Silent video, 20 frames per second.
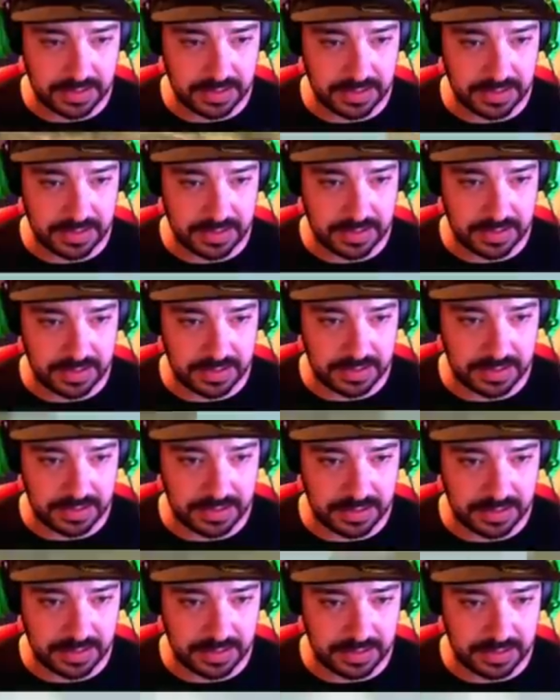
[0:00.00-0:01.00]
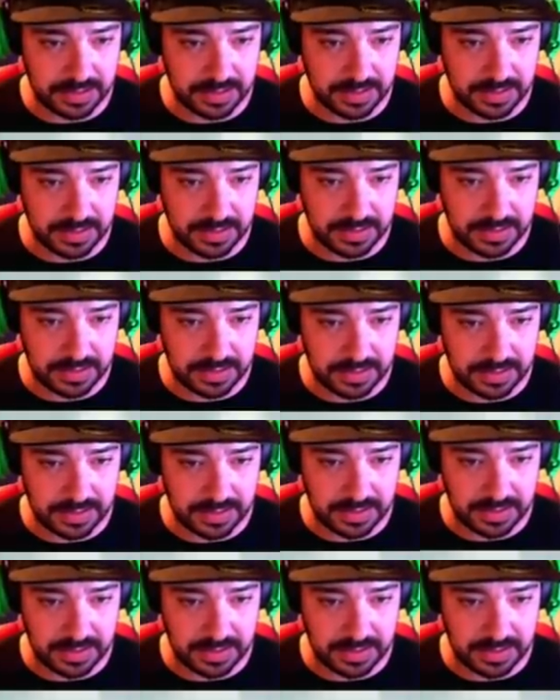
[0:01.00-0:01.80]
Nothing is said.